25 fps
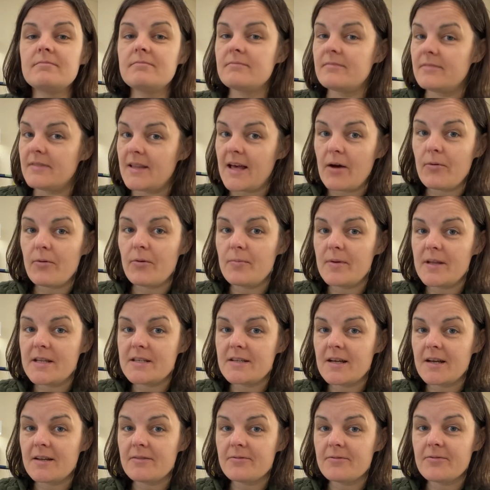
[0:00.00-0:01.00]
that will be
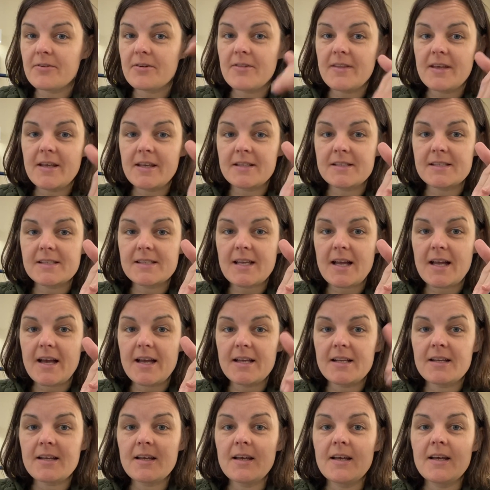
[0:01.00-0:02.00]
done for the
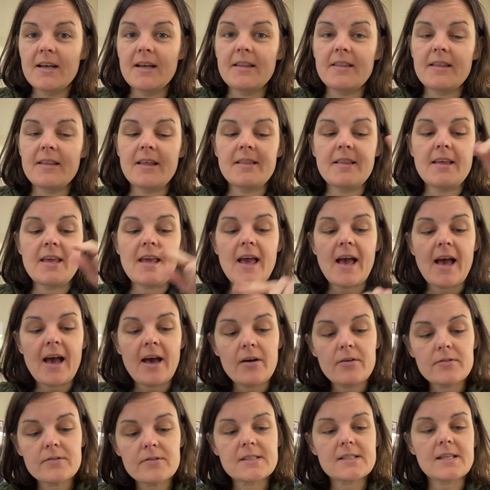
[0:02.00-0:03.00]
inside. Then the
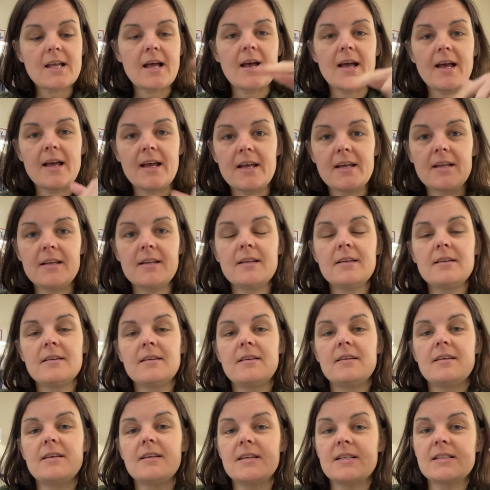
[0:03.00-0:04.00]
outside
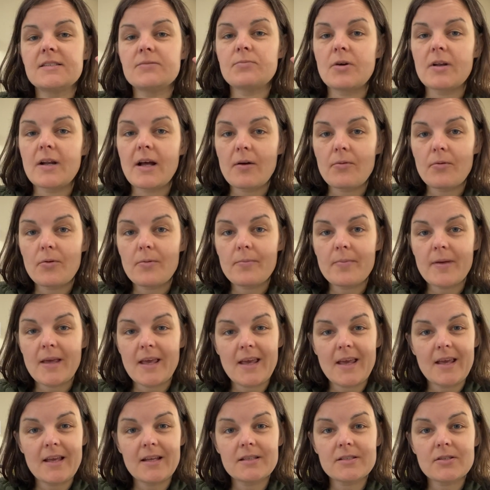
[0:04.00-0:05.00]
is what I will
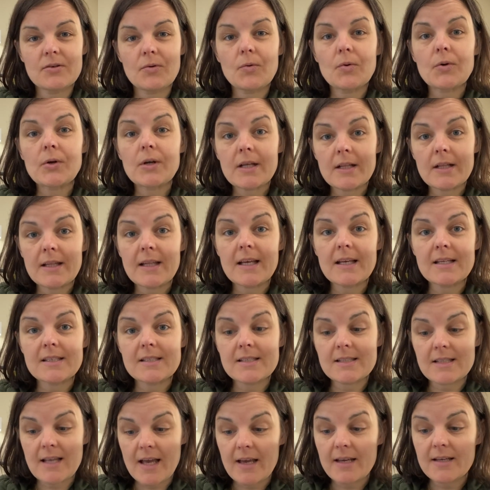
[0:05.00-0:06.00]
paint or
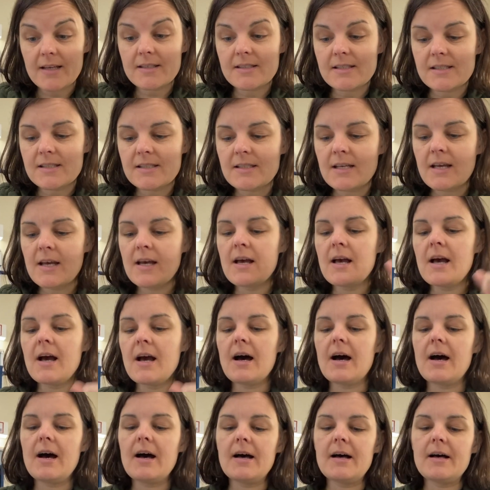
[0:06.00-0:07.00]
glaze next.
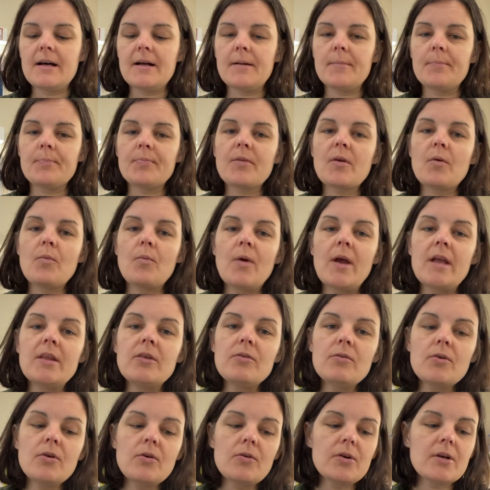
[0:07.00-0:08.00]
When
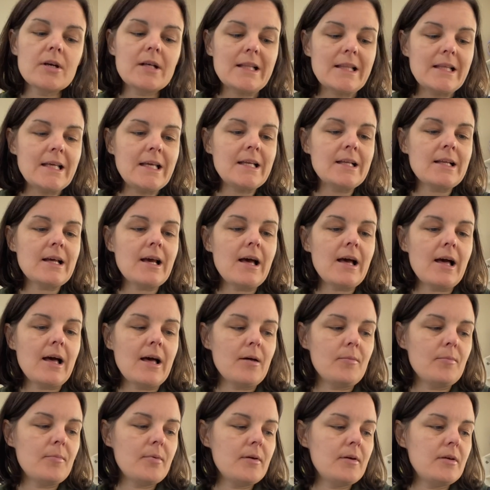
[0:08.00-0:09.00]
you go to clean
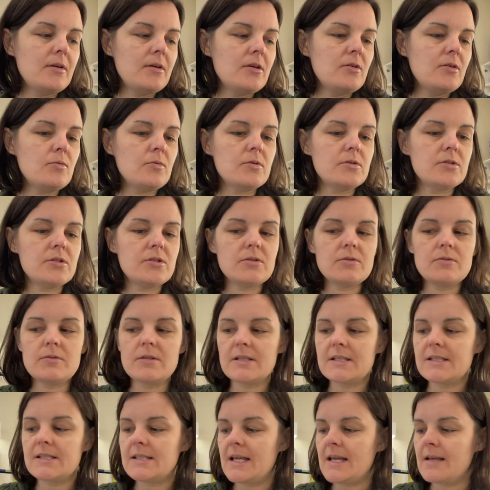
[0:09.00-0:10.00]
up, you will do
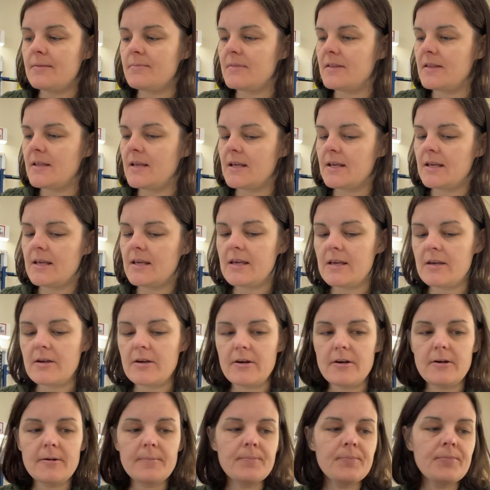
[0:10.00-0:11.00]
the same thing
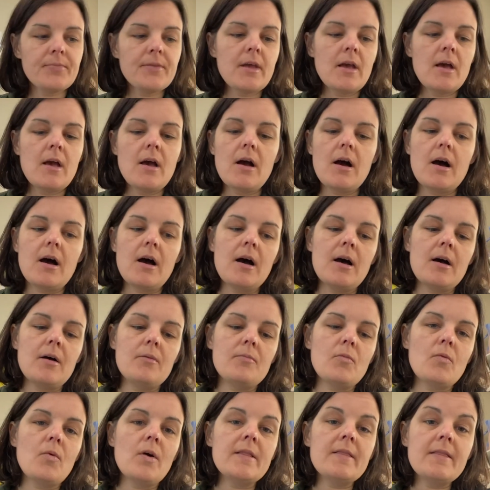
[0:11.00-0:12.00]
here.
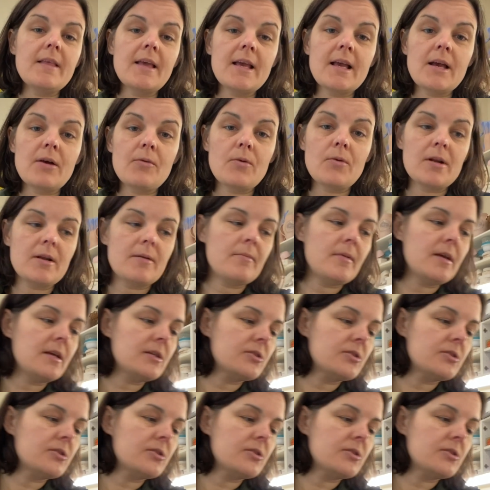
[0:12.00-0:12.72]
One thing I wanna make